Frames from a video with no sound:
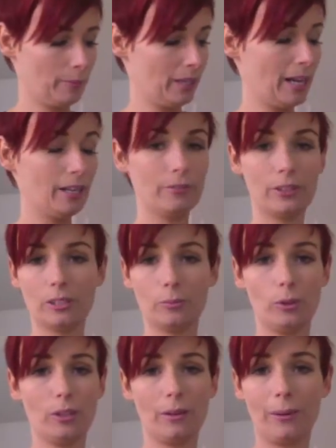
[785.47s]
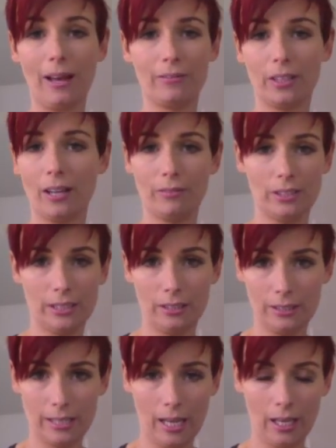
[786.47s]
I mean, I love the smoothie. I have it every
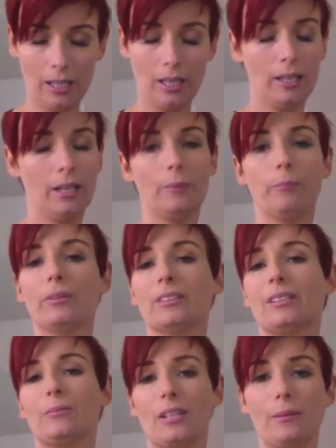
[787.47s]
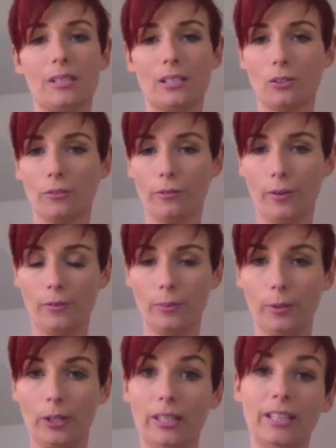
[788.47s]
single day, but sometimes that's not for
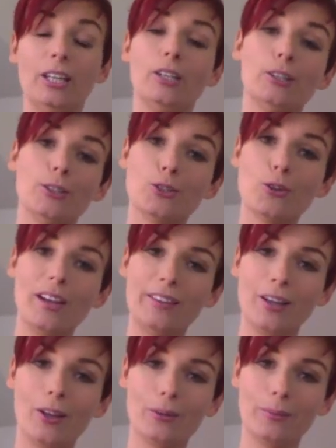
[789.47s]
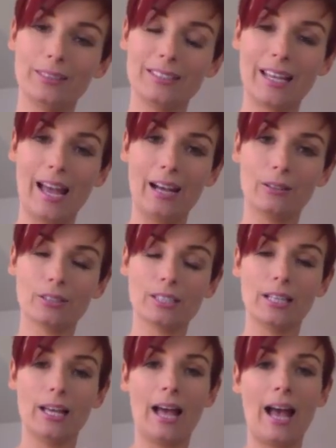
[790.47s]
everybody. You can try the other ones out
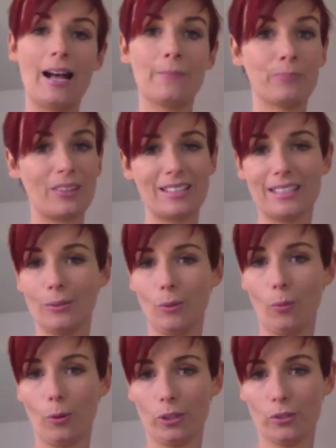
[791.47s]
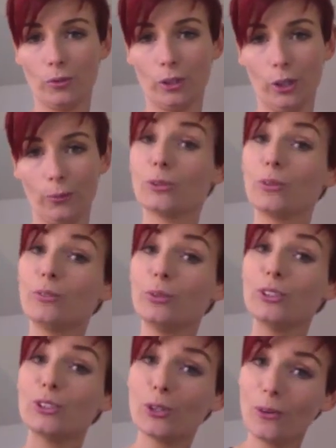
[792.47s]
and see what works for you. So if you
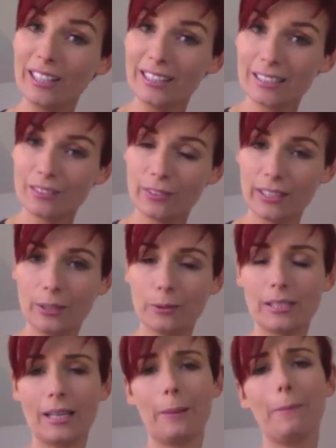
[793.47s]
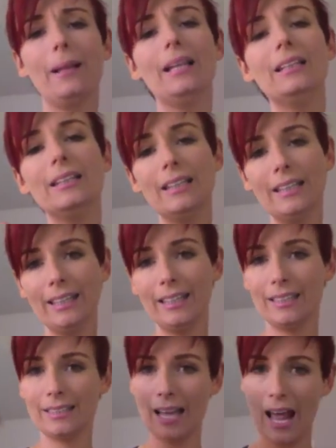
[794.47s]
enjoyed this video today,
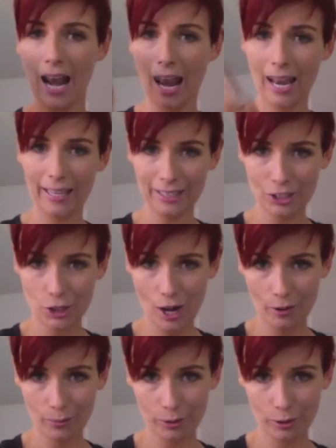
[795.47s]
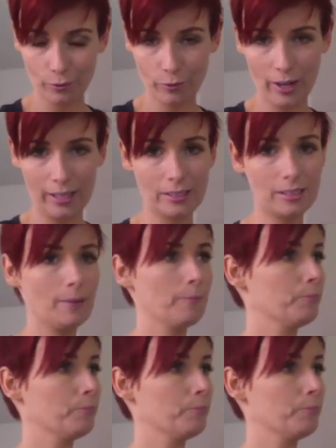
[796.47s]
please like and share it with your friends.